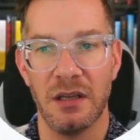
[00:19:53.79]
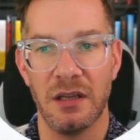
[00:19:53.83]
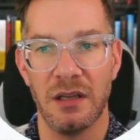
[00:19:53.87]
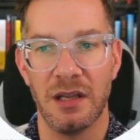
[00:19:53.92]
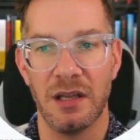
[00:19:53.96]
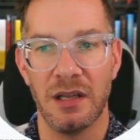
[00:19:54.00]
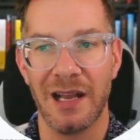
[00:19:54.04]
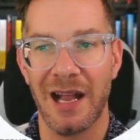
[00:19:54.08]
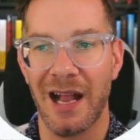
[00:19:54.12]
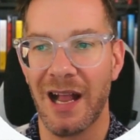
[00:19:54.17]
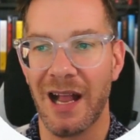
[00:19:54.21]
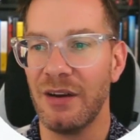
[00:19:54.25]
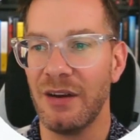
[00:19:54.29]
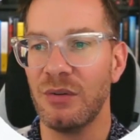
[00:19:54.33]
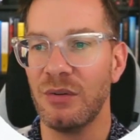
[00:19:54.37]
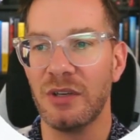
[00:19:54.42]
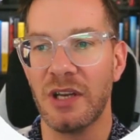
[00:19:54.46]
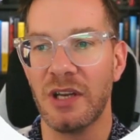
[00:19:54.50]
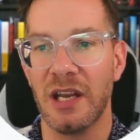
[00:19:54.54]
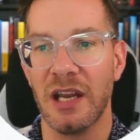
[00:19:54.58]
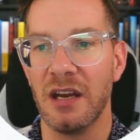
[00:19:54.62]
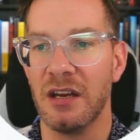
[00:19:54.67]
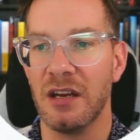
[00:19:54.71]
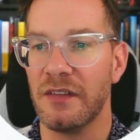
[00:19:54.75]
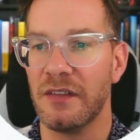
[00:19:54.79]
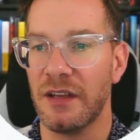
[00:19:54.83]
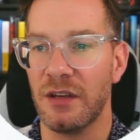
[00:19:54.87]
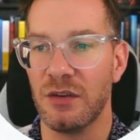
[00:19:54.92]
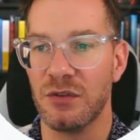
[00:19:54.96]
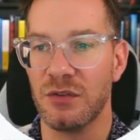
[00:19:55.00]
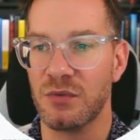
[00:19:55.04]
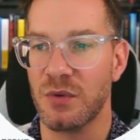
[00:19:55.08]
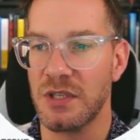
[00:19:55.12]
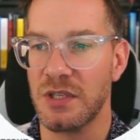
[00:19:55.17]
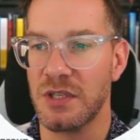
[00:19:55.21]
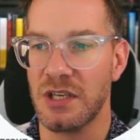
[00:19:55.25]
Like, I don't care that you're
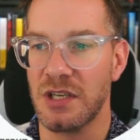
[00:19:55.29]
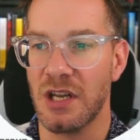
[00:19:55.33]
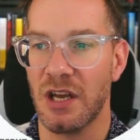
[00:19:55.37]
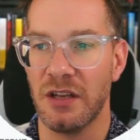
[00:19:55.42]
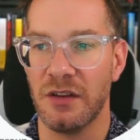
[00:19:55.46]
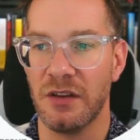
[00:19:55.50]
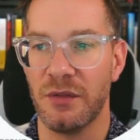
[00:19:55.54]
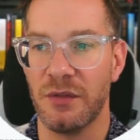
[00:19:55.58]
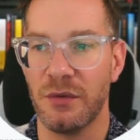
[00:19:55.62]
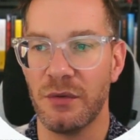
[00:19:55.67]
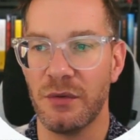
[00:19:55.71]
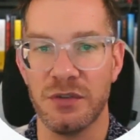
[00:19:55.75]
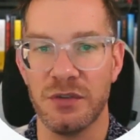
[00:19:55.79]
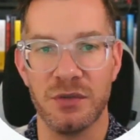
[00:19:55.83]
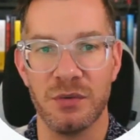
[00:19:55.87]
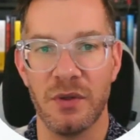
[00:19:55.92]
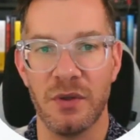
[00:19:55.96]
29, 32,